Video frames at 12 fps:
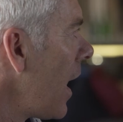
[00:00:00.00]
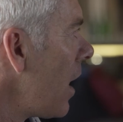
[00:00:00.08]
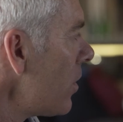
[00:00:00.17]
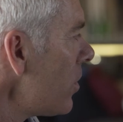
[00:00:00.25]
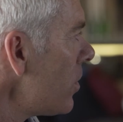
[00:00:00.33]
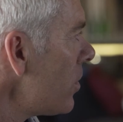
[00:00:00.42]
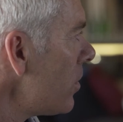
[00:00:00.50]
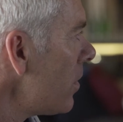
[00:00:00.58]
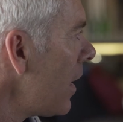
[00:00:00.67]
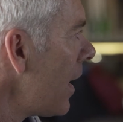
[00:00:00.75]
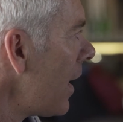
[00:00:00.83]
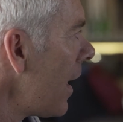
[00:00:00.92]
How do you
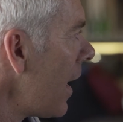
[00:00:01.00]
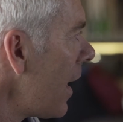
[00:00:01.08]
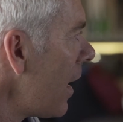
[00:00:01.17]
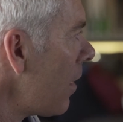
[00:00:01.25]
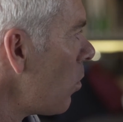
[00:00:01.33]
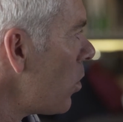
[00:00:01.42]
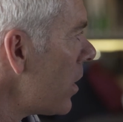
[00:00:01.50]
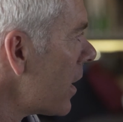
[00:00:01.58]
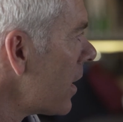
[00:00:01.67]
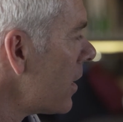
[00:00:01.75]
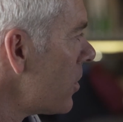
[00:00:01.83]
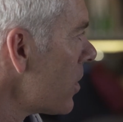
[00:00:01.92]
work
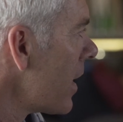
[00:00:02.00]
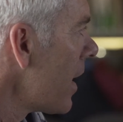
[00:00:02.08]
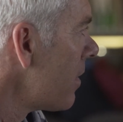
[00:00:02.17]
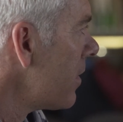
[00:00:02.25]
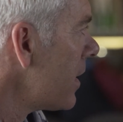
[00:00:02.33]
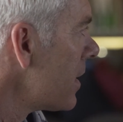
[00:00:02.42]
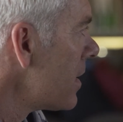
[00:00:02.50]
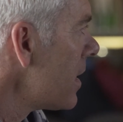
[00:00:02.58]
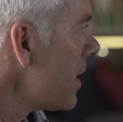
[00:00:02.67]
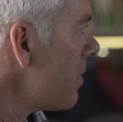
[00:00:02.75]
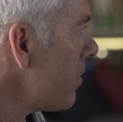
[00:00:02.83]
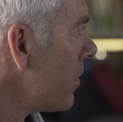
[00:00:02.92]
together in a
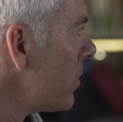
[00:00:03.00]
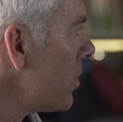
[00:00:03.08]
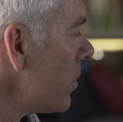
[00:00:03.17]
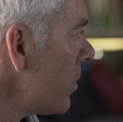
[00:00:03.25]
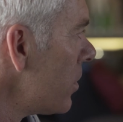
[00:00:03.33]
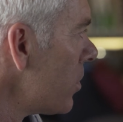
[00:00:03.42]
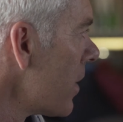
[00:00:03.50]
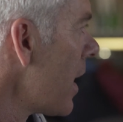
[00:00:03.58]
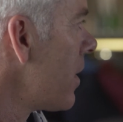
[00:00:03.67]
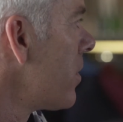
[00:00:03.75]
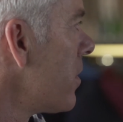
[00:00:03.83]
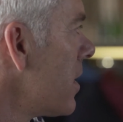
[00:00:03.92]
team to, to
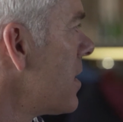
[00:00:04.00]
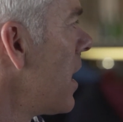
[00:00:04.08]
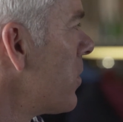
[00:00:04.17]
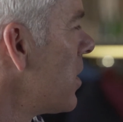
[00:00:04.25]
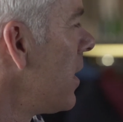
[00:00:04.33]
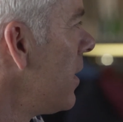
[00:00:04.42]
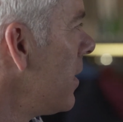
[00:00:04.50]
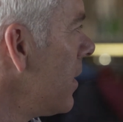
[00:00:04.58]
get through the time trial?